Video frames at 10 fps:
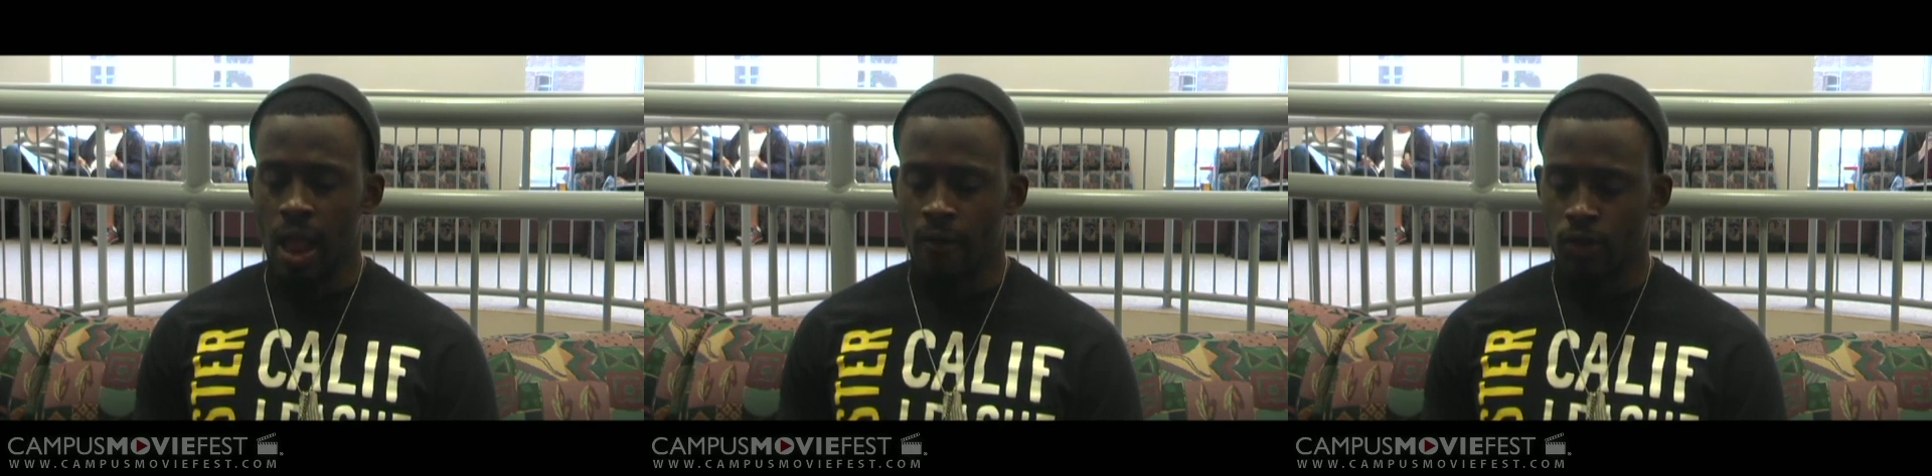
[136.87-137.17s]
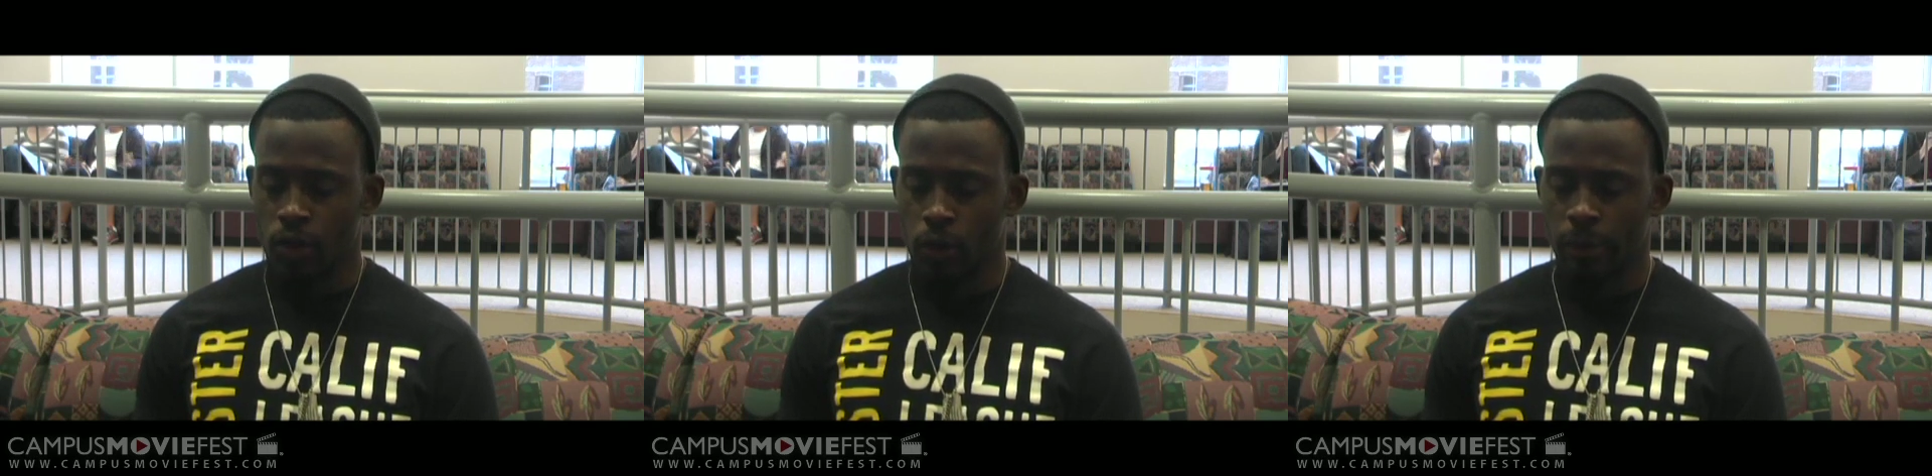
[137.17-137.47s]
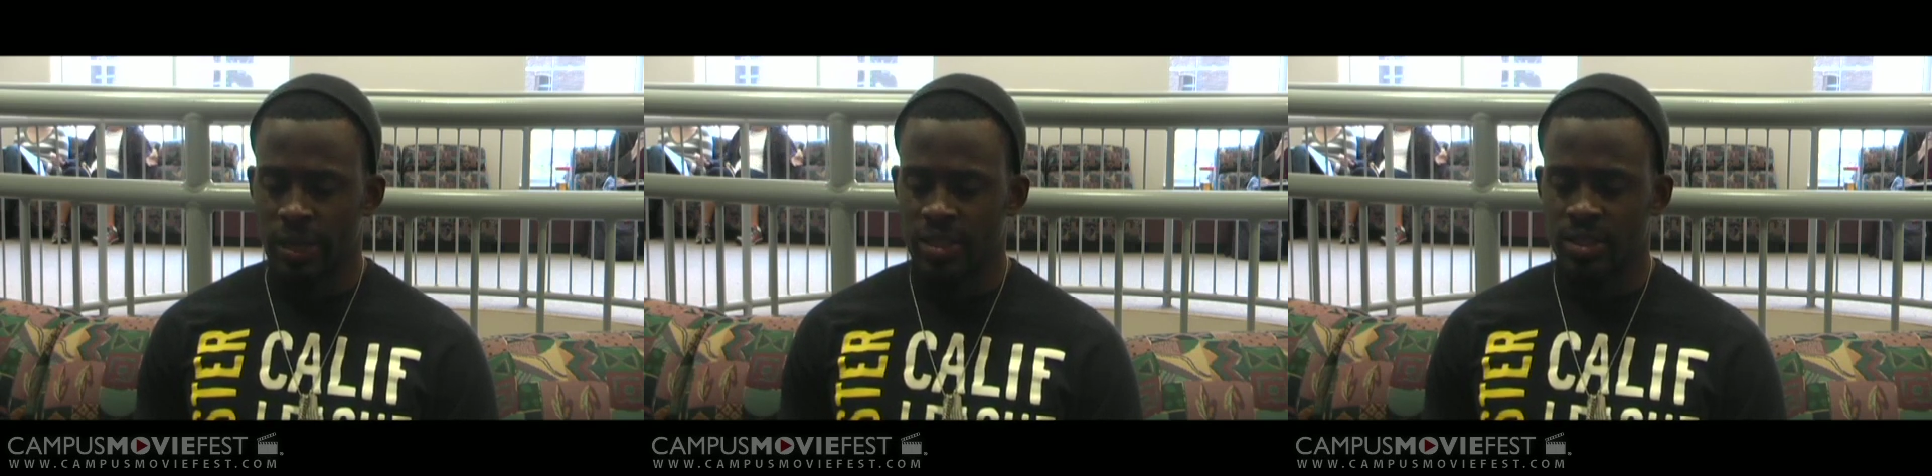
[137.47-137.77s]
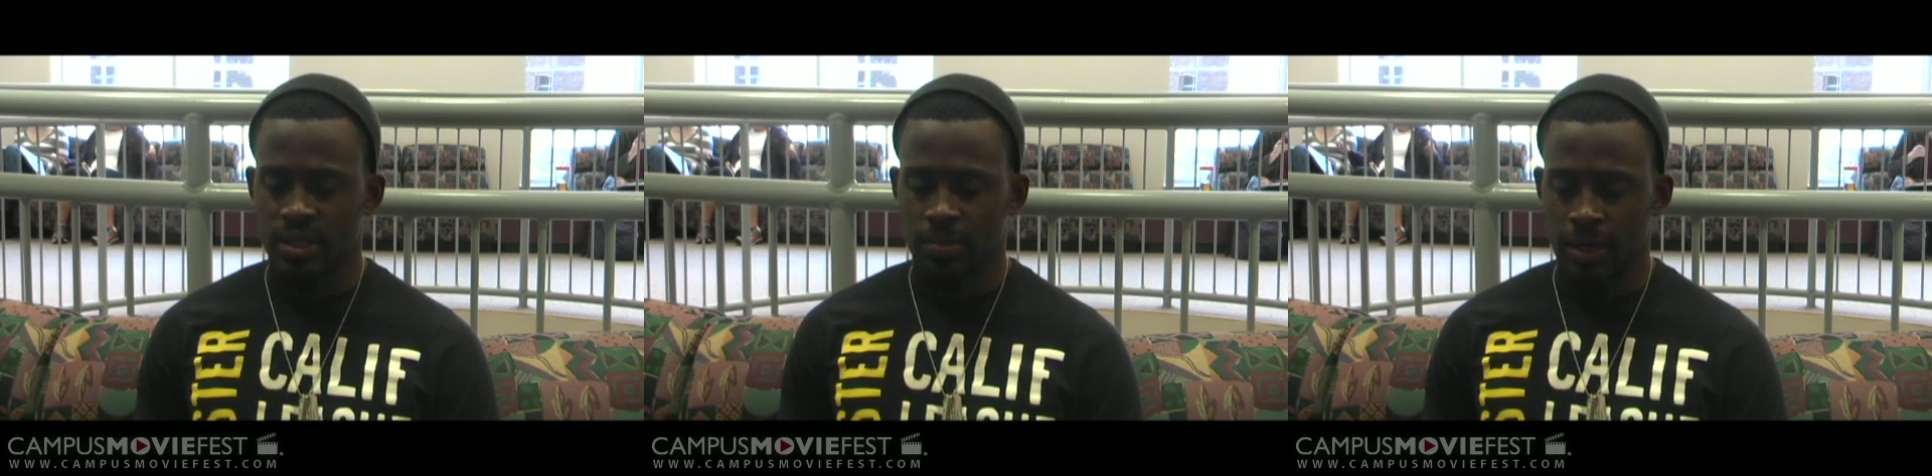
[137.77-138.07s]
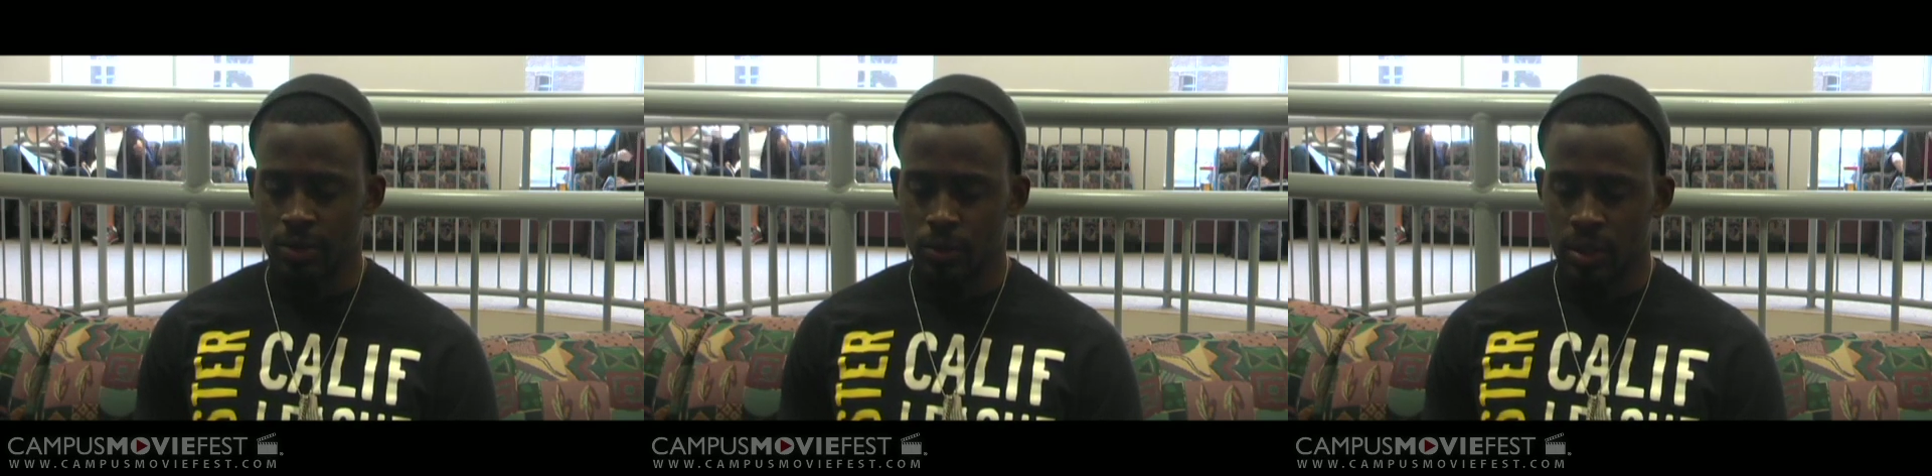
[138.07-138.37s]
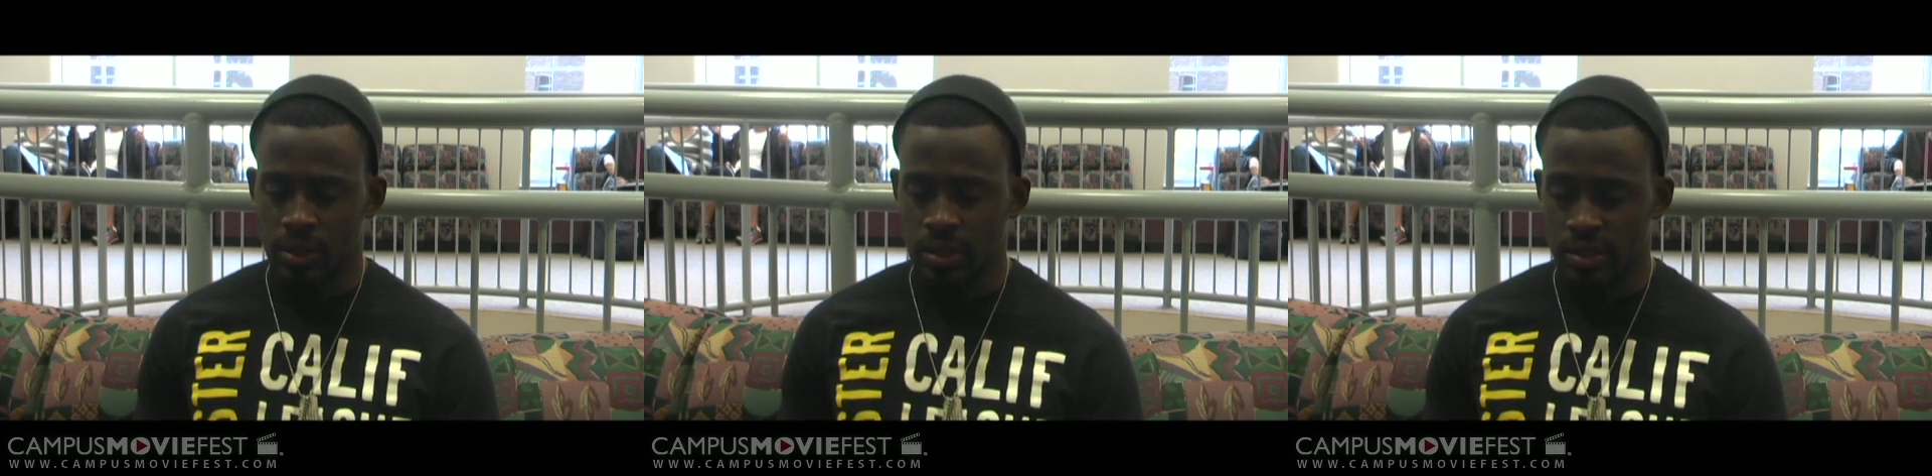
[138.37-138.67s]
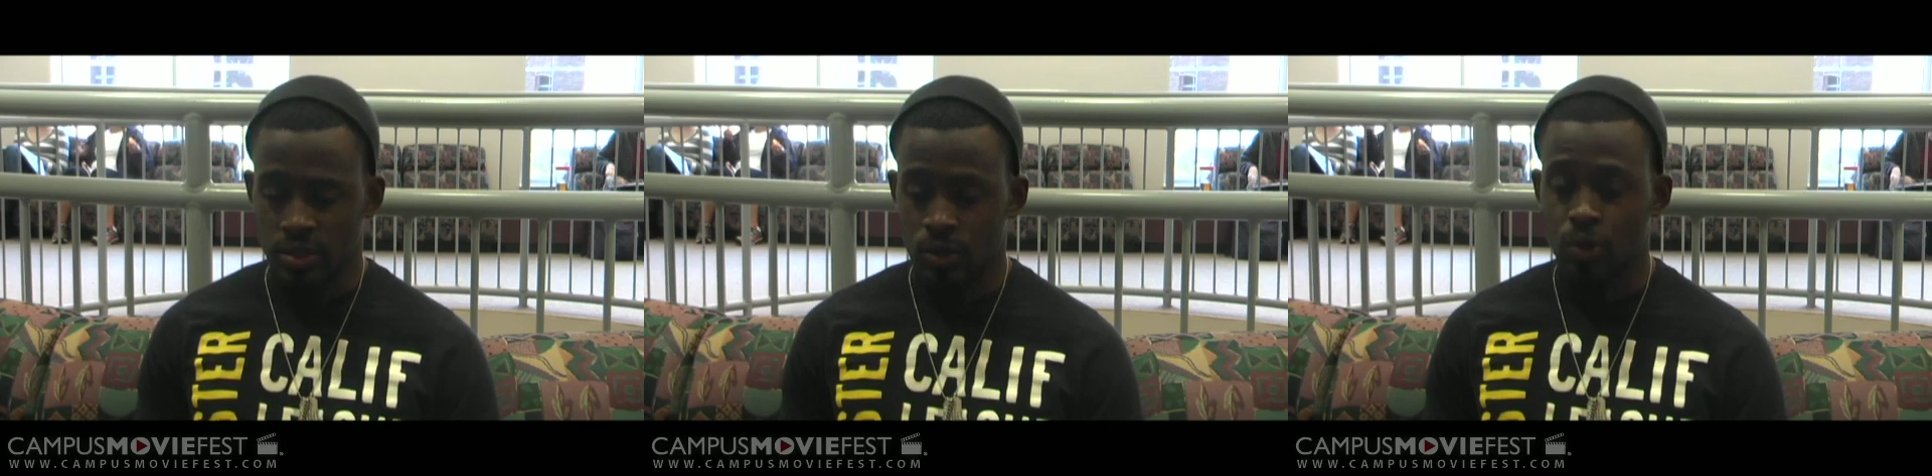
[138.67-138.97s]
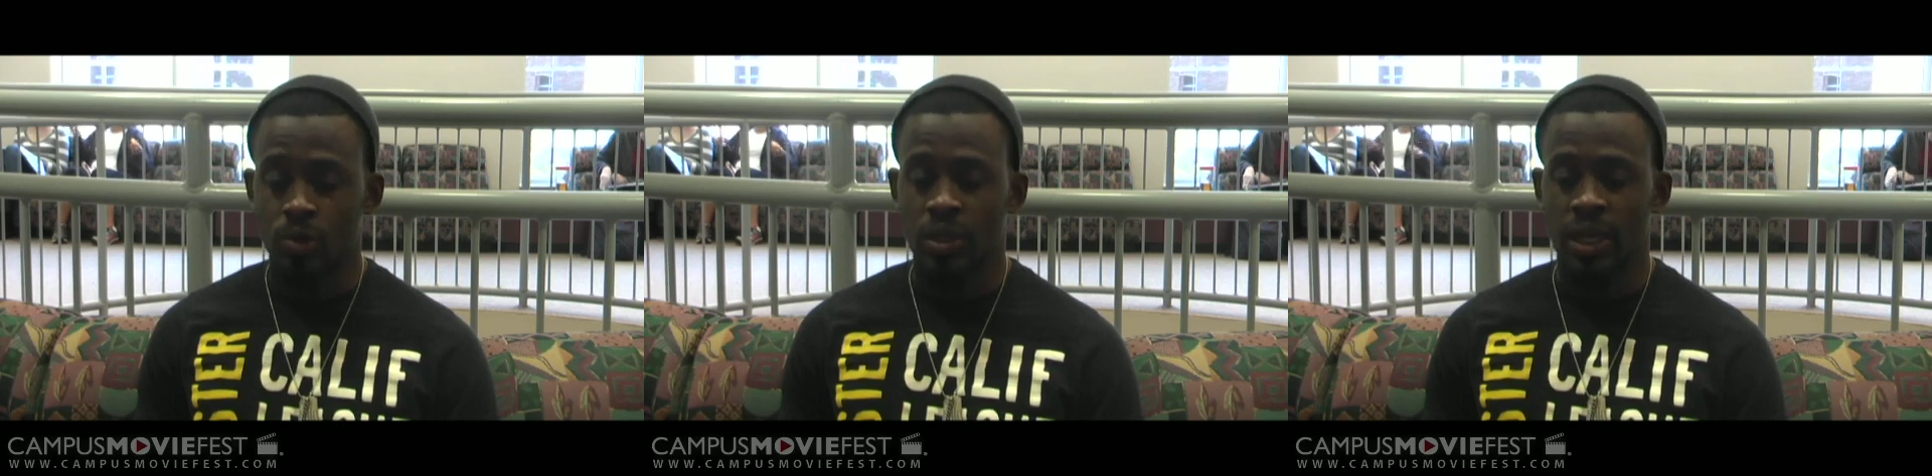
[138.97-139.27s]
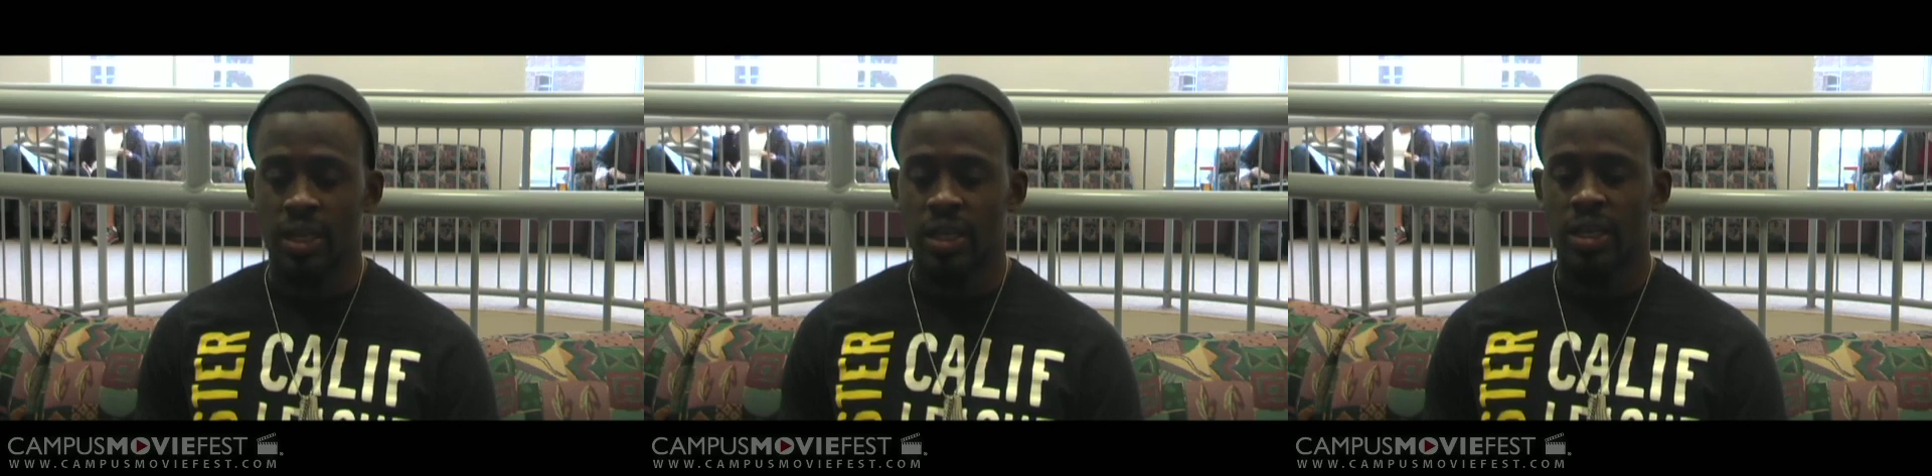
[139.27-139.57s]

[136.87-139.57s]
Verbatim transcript: I was so compassionate about doing good in school that